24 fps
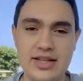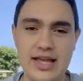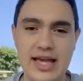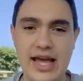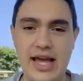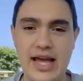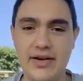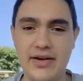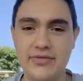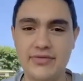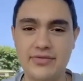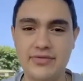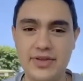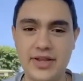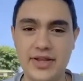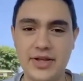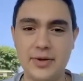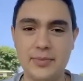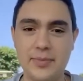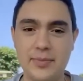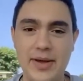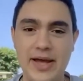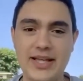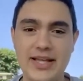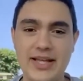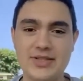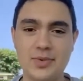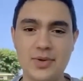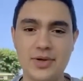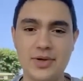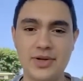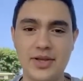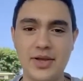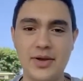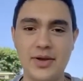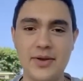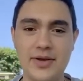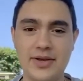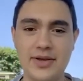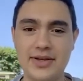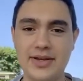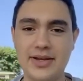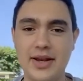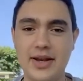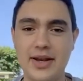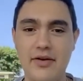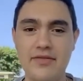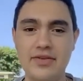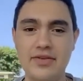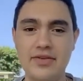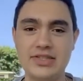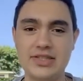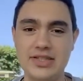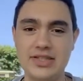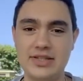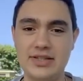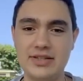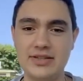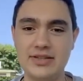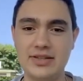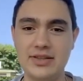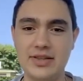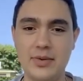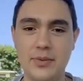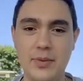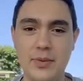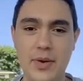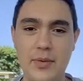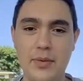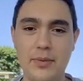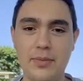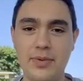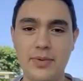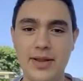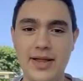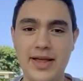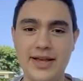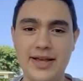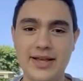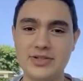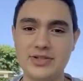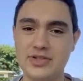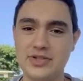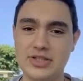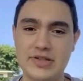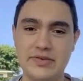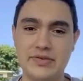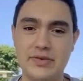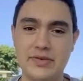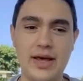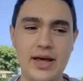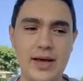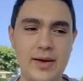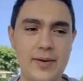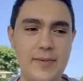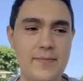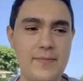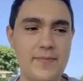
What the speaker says: to have Laker basketball going, and obviously the way we're playing is just even better.